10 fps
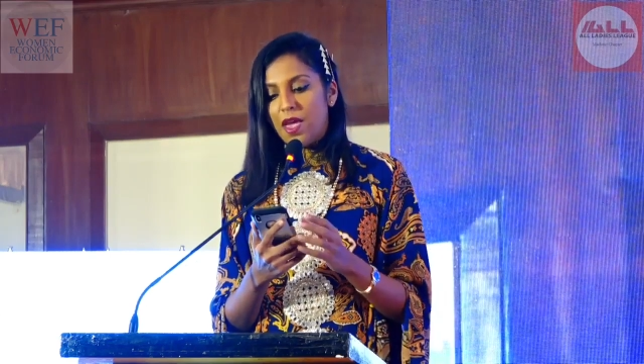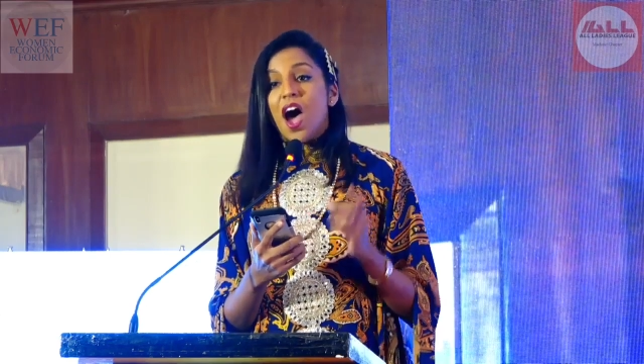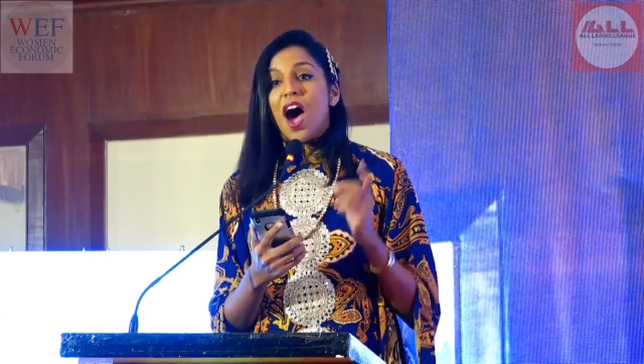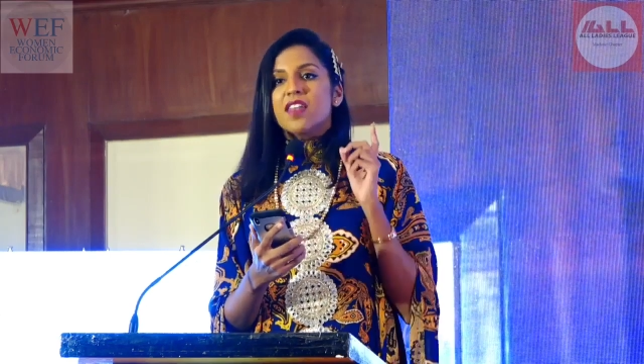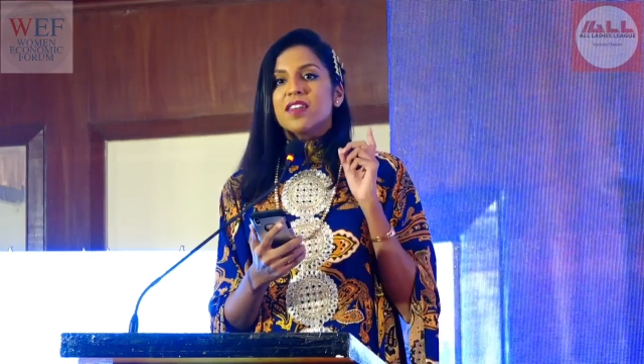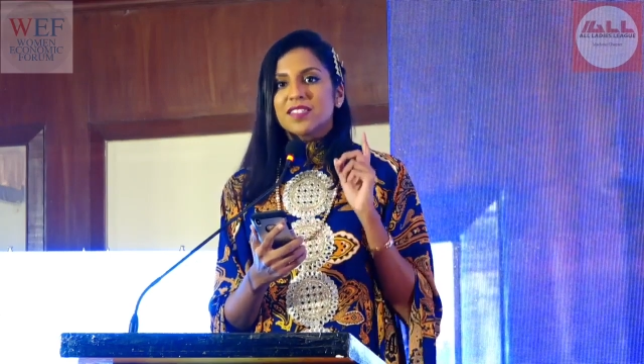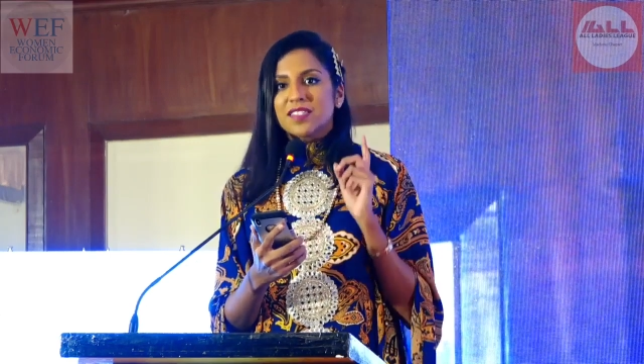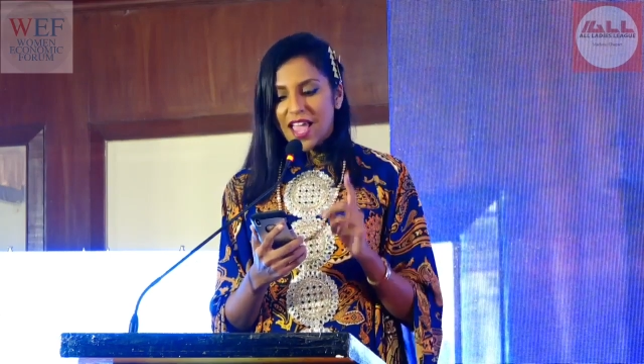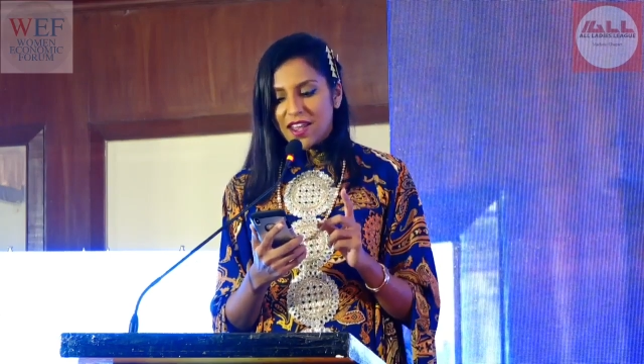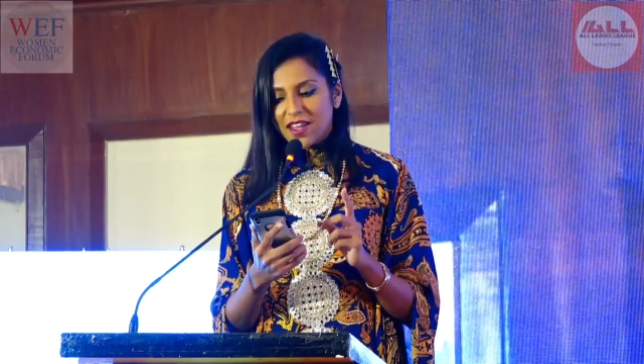
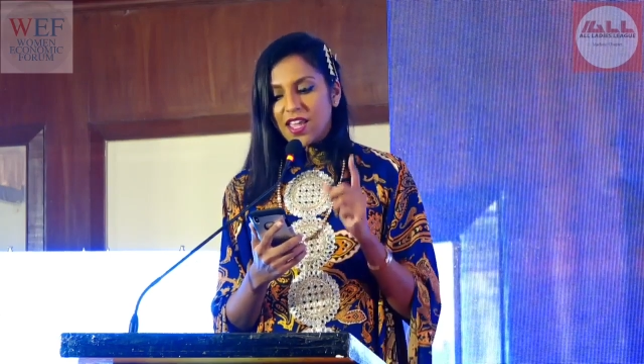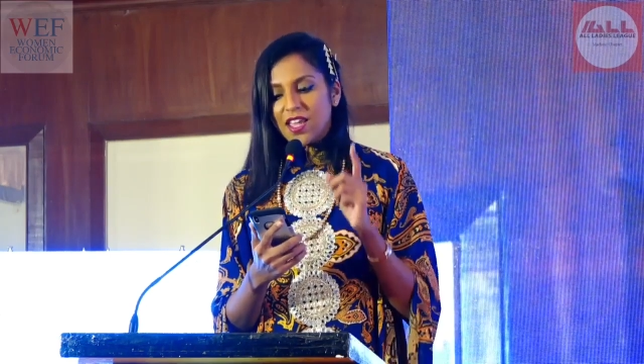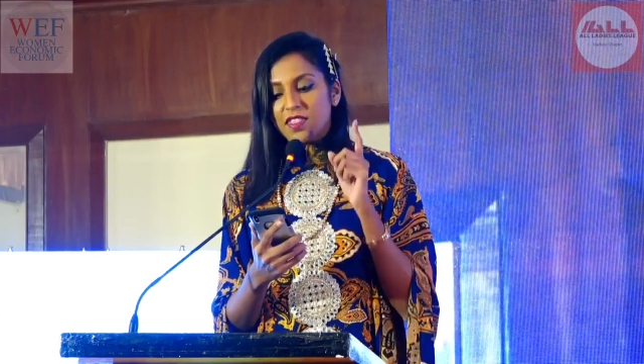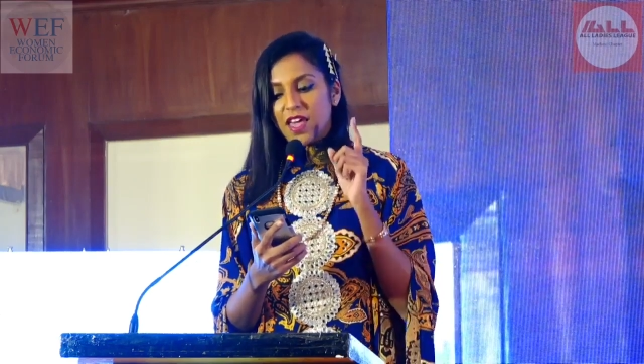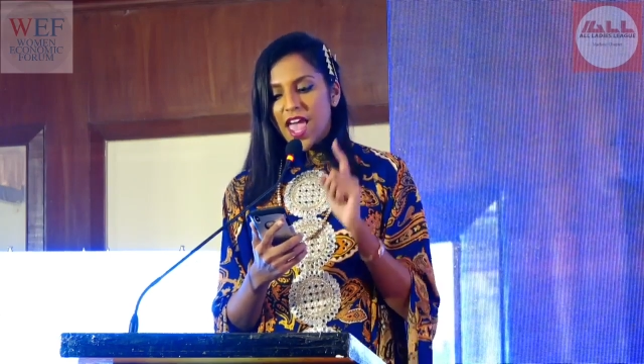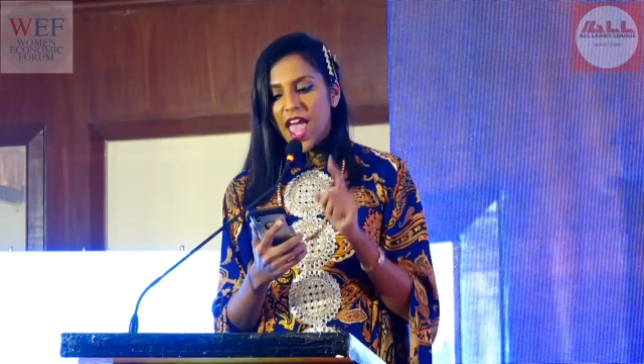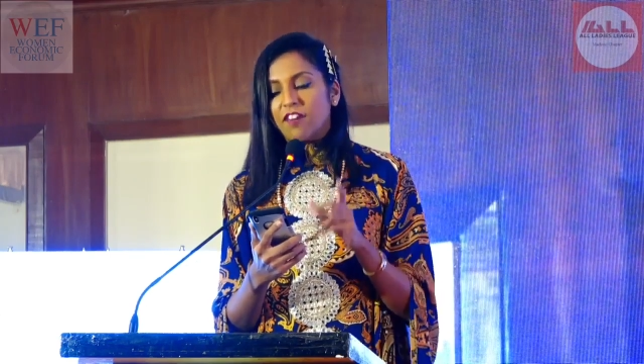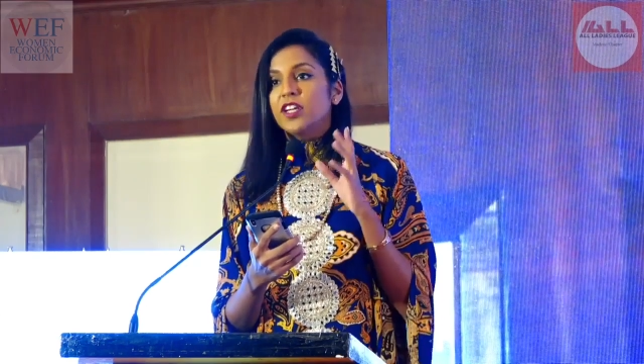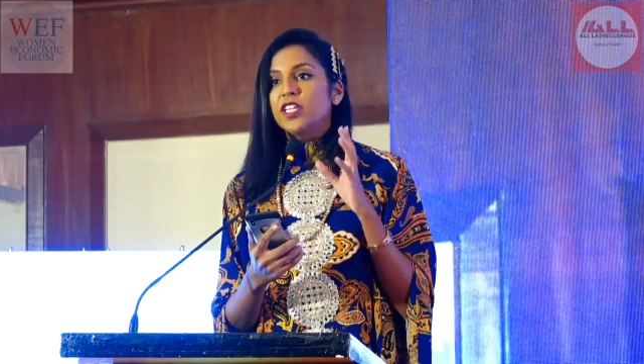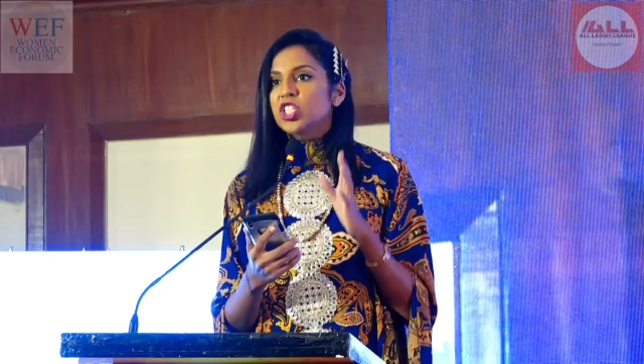understanding that
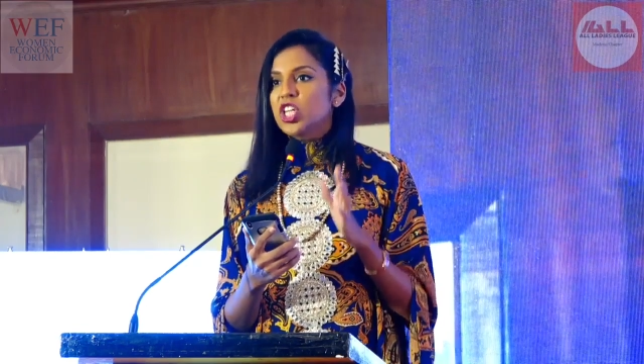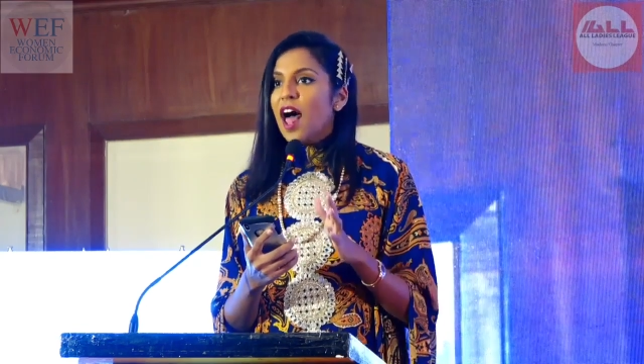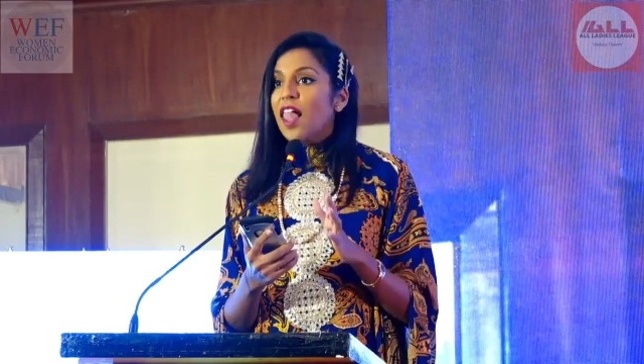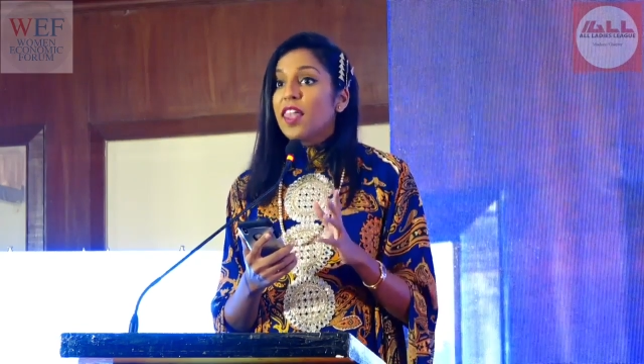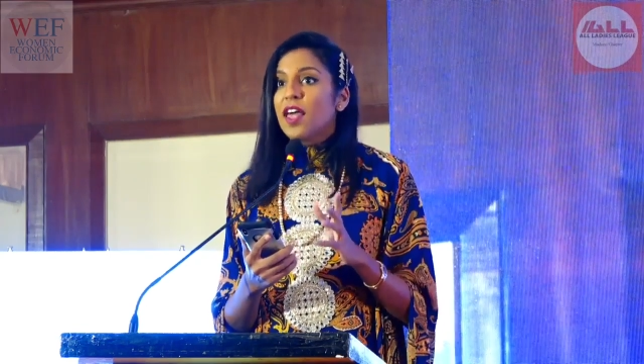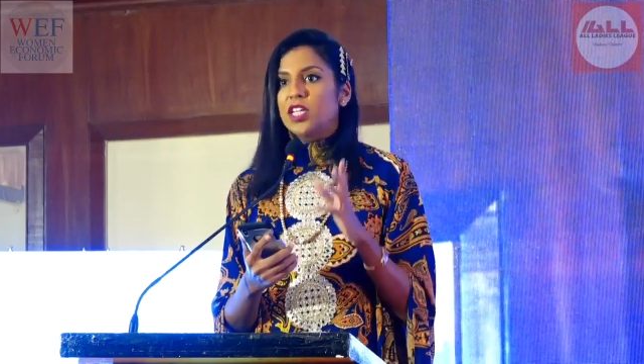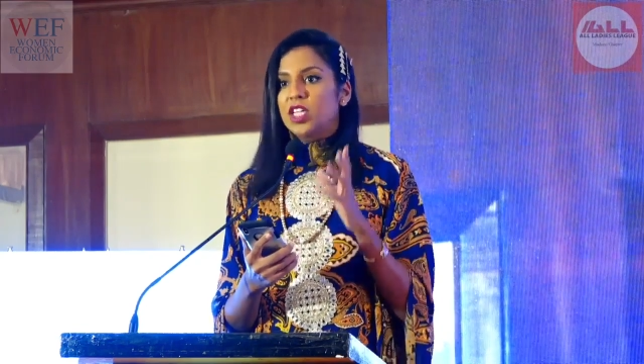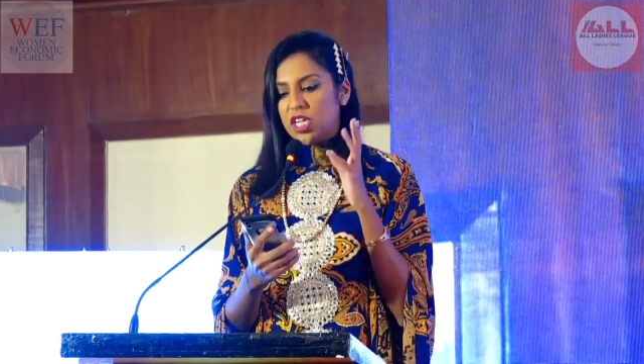every challenge